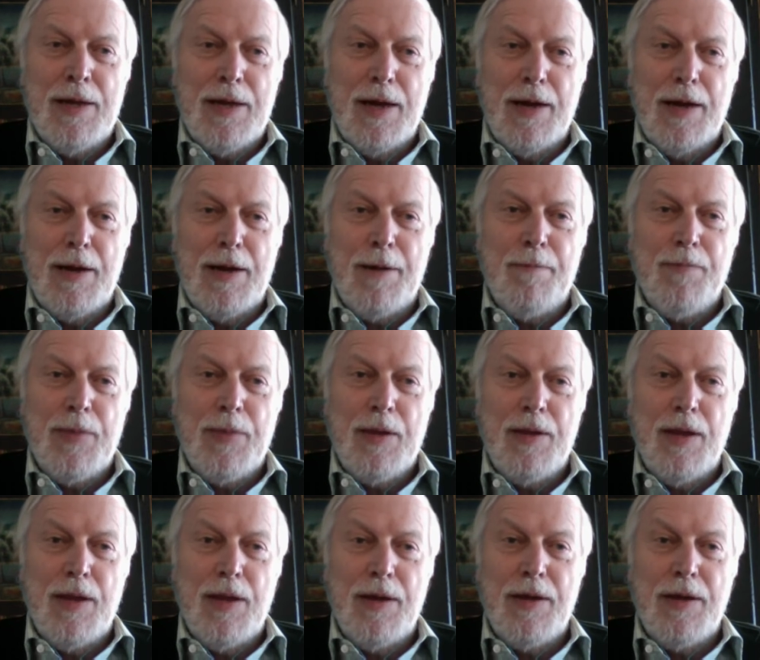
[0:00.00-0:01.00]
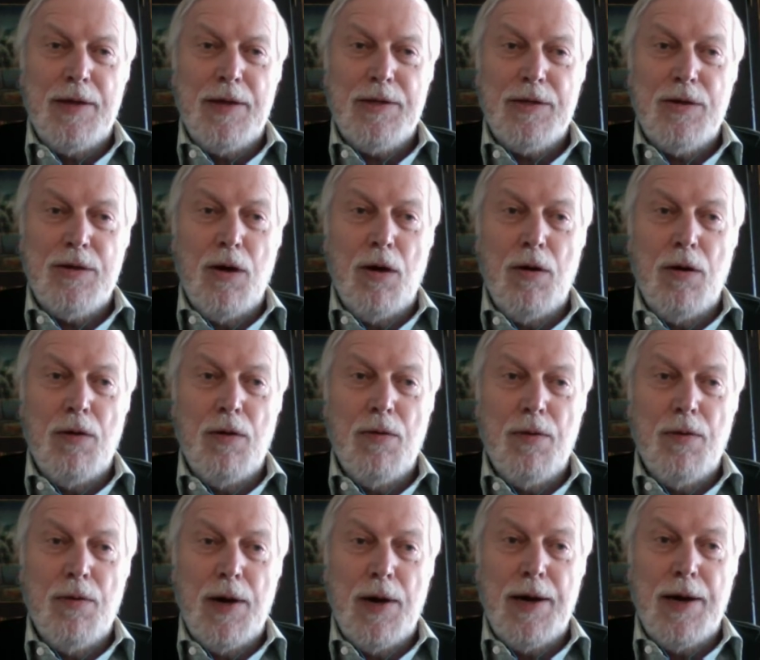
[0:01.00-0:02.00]
um, there's no
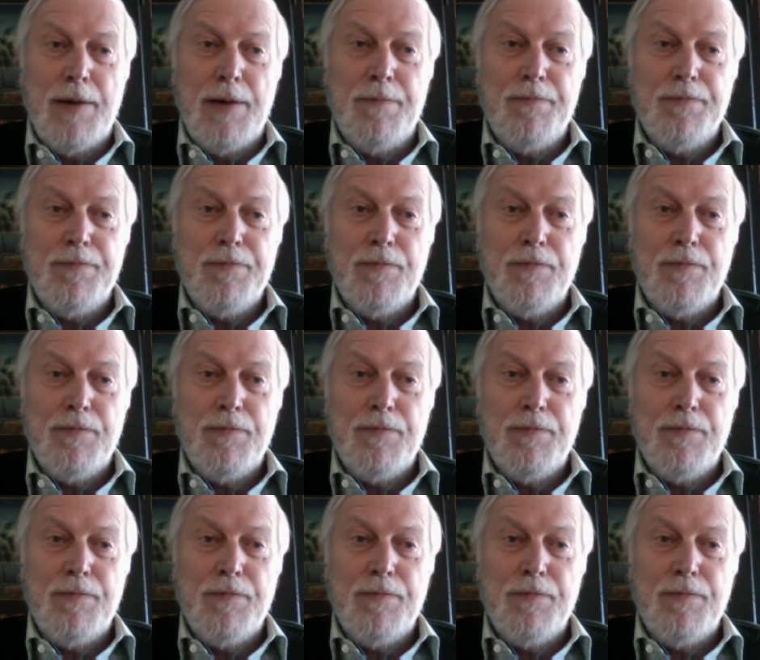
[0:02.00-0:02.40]
um,